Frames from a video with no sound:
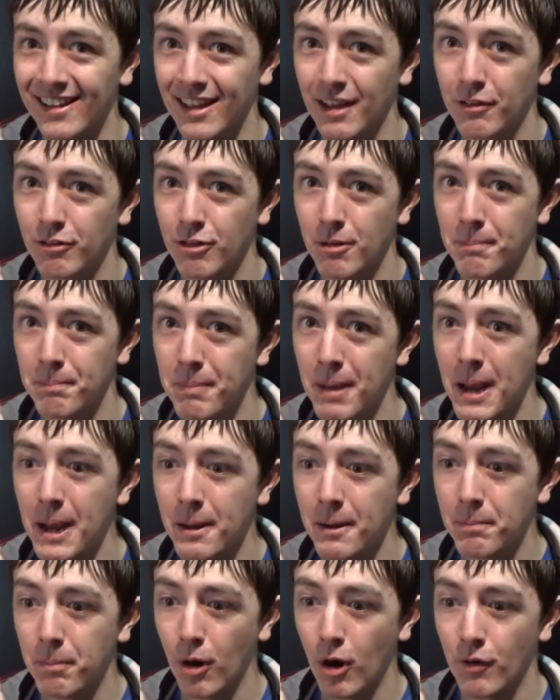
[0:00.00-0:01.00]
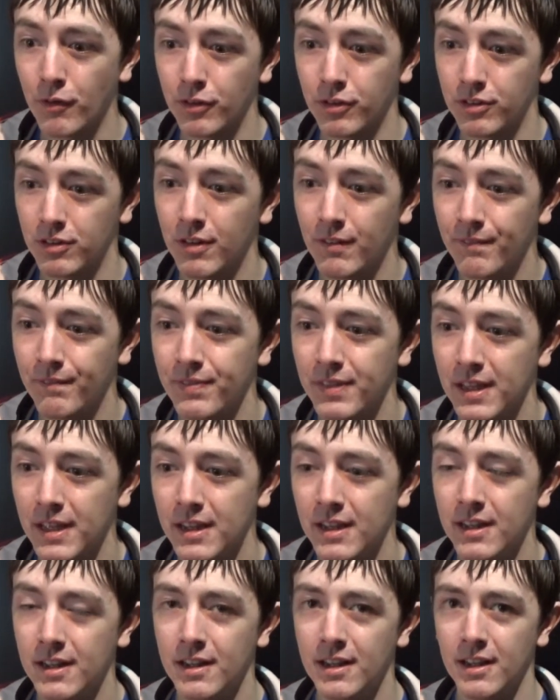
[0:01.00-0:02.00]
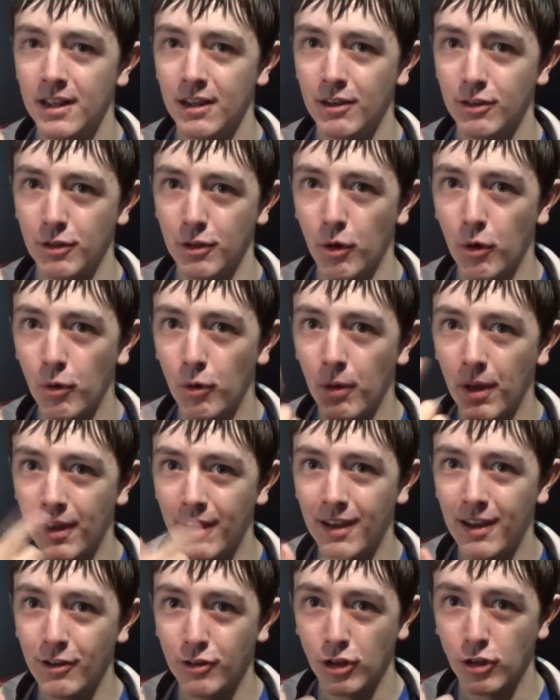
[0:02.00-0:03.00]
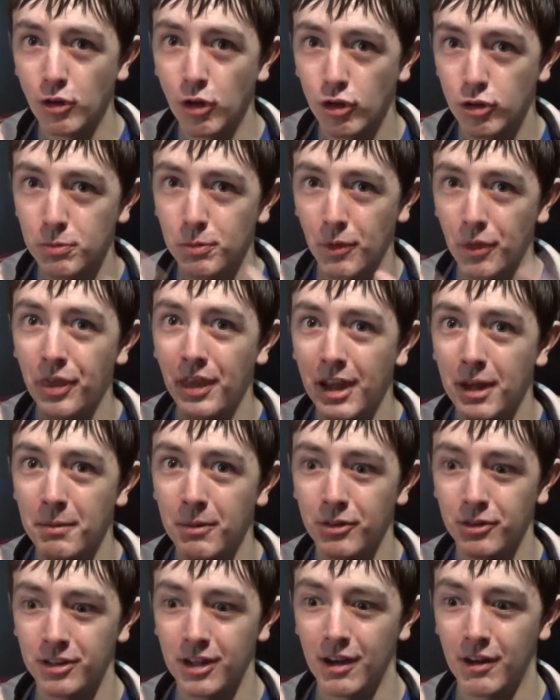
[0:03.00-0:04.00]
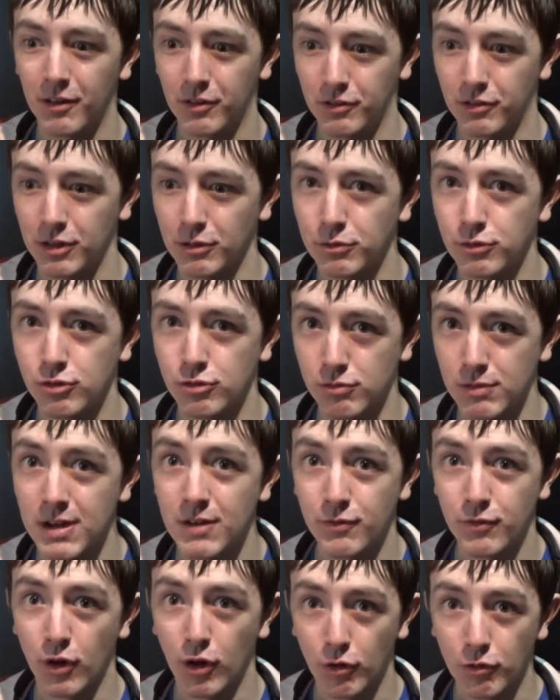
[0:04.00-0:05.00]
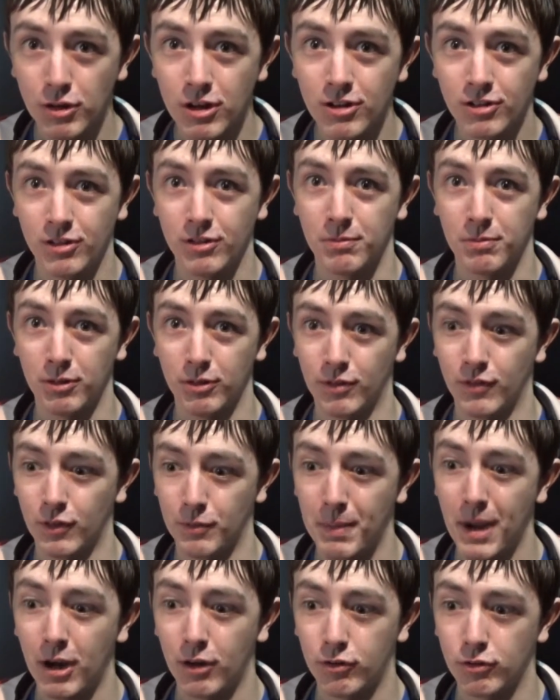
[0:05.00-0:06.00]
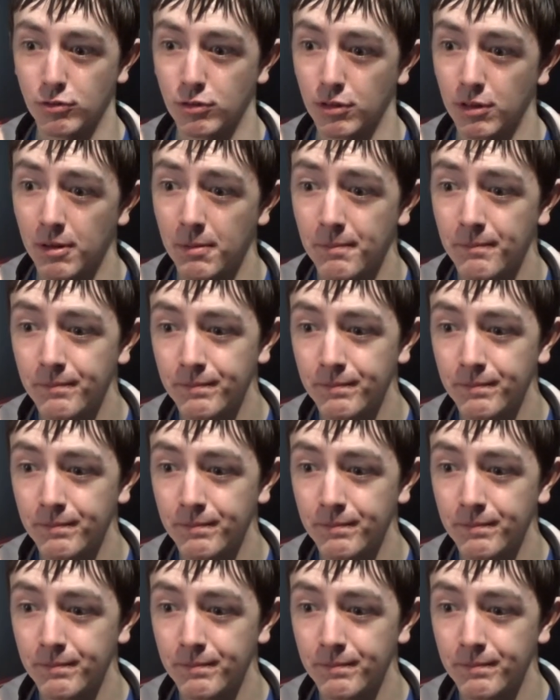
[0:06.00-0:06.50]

That was a big part of his... It was a noticeable thing about his character. He was green for a reason because of his backstory.